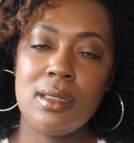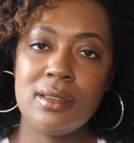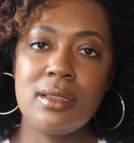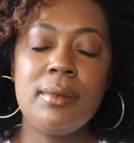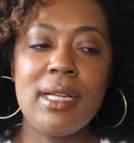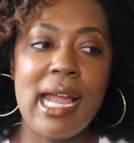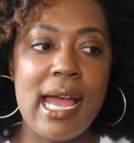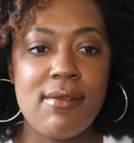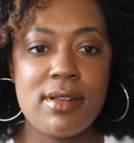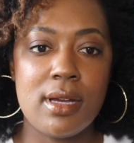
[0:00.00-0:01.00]
Something I
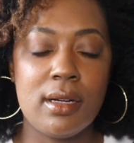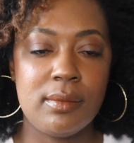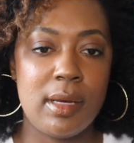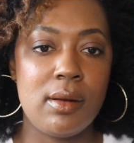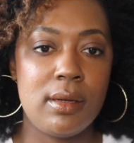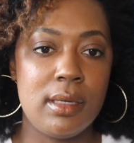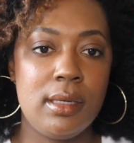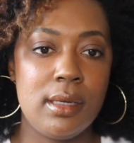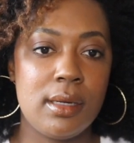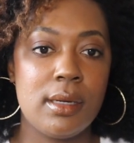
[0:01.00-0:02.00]
haven't talked about on
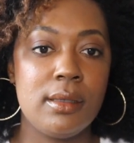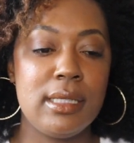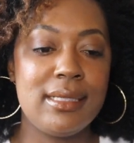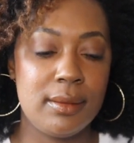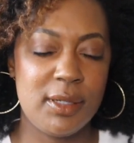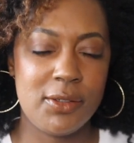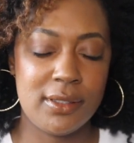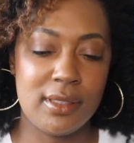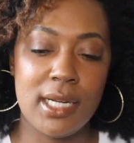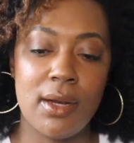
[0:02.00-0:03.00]
here needs to be
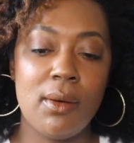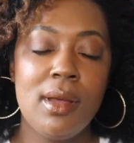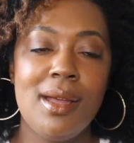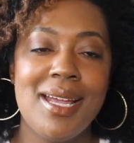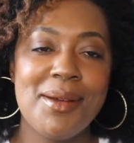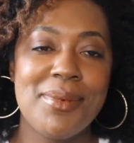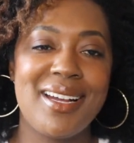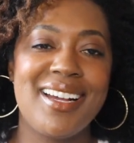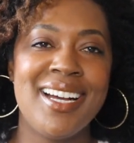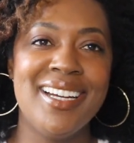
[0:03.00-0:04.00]
addressed now,
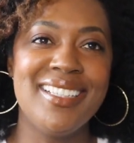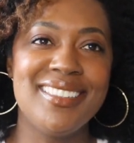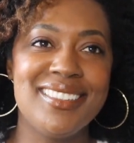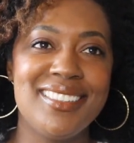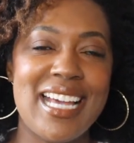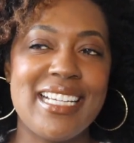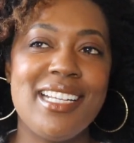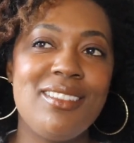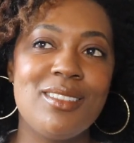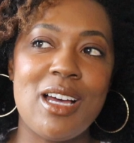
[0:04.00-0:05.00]
because I
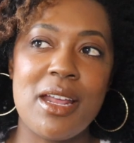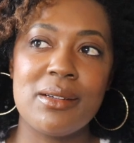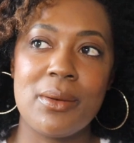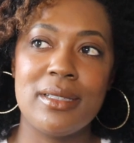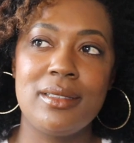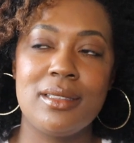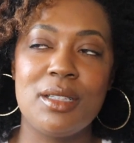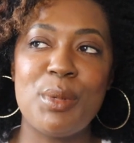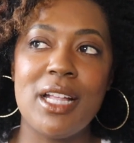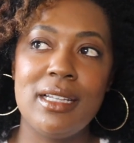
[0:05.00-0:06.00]
get a lot of questions
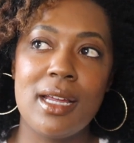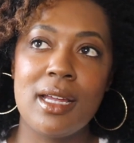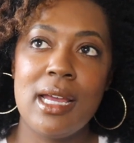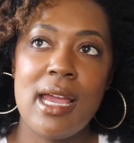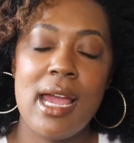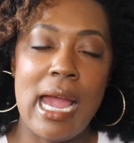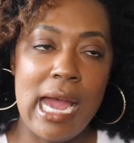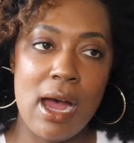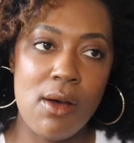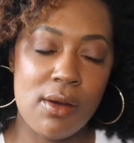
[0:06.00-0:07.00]
about like
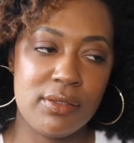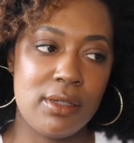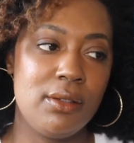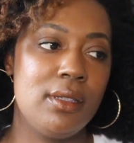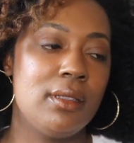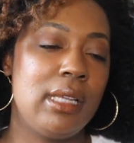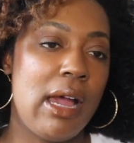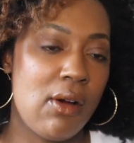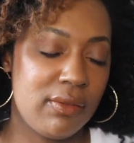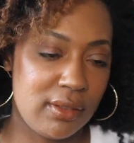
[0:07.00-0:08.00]
how often I do this,
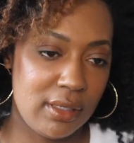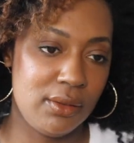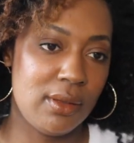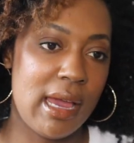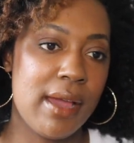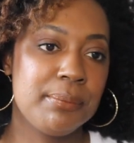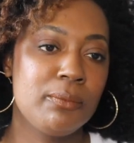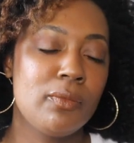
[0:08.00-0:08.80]
how often I do that.